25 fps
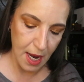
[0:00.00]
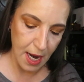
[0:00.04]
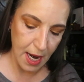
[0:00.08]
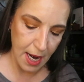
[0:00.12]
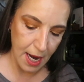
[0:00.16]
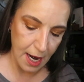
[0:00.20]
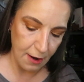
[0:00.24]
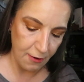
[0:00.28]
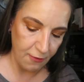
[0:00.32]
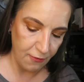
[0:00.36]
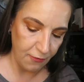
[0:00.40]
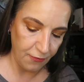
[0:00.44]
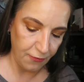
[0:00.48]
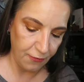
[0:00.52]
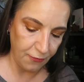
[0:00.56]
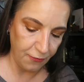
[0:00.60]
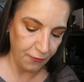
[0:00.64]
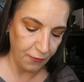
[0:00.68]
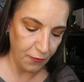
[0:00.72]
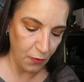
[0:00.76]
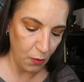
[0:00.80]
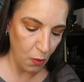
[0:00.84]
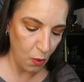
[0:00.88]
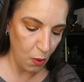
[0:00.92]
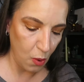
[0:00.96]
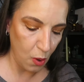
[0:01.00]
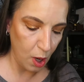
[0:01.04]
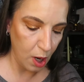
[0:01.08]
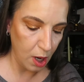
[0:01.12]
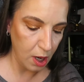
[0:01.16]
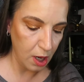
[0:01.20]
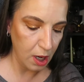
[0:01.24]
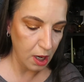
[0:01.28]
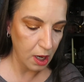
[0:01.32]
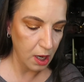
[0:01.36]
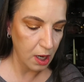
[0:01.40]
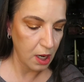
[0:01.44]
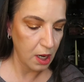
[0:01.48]
and
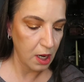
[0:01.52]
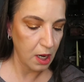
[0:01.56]
4.